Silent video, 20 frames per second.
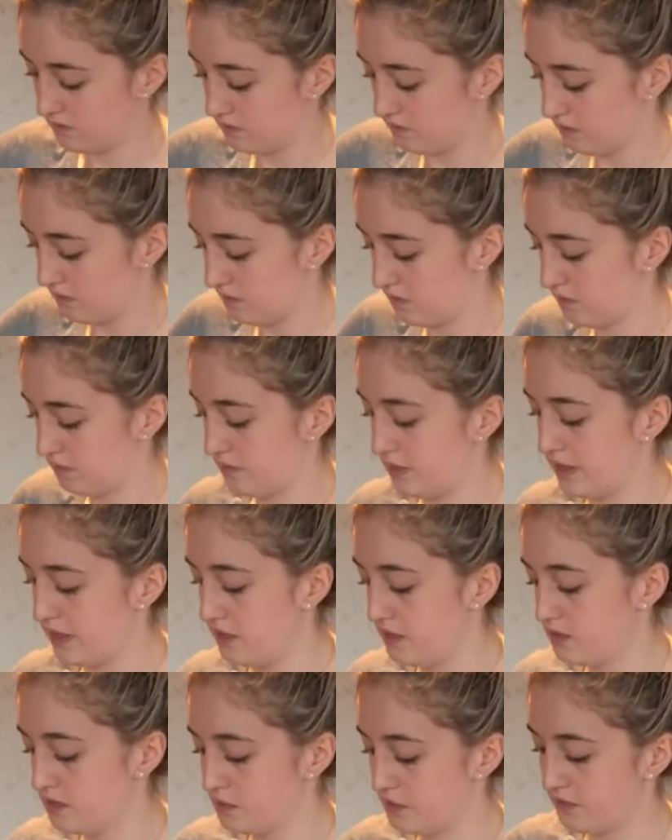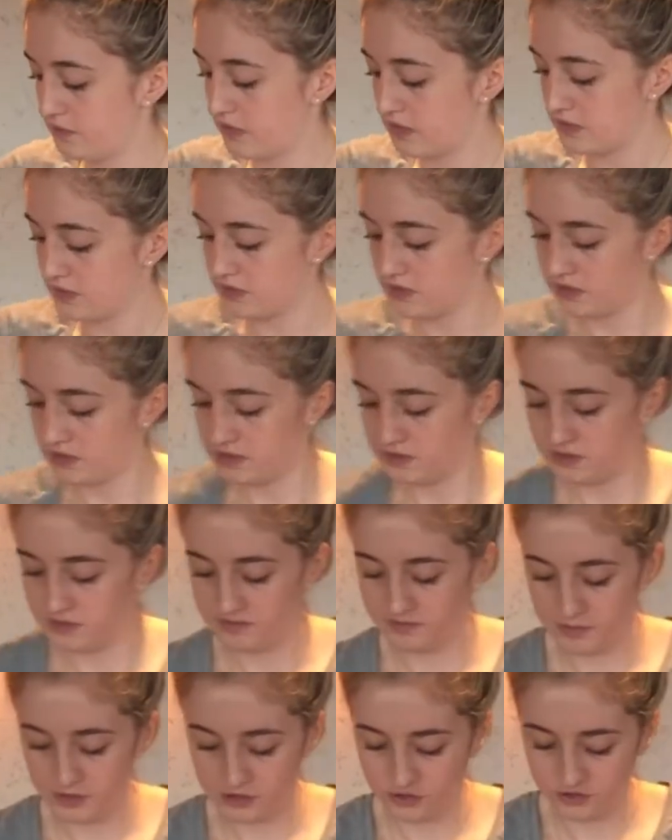Alrighty, so we've got tons of
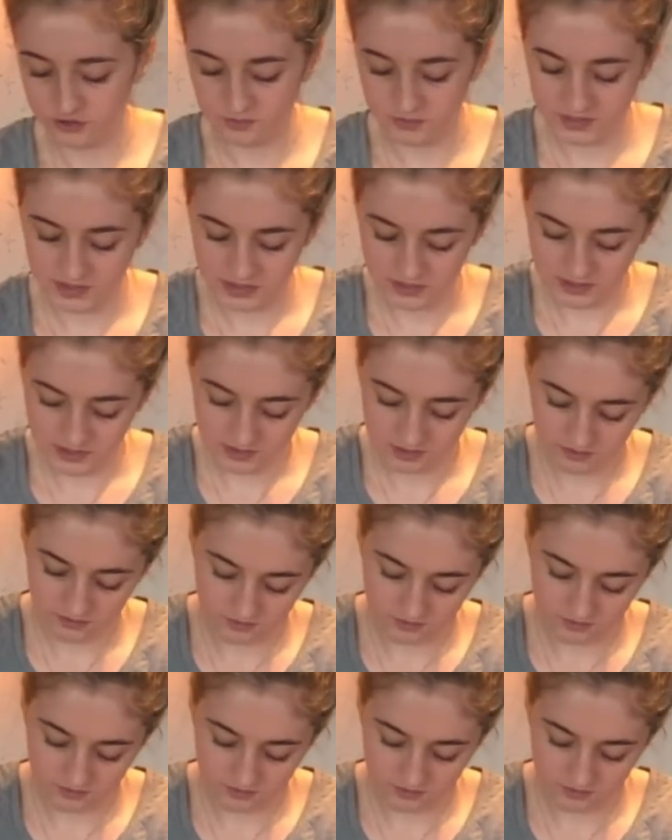mushrooms here.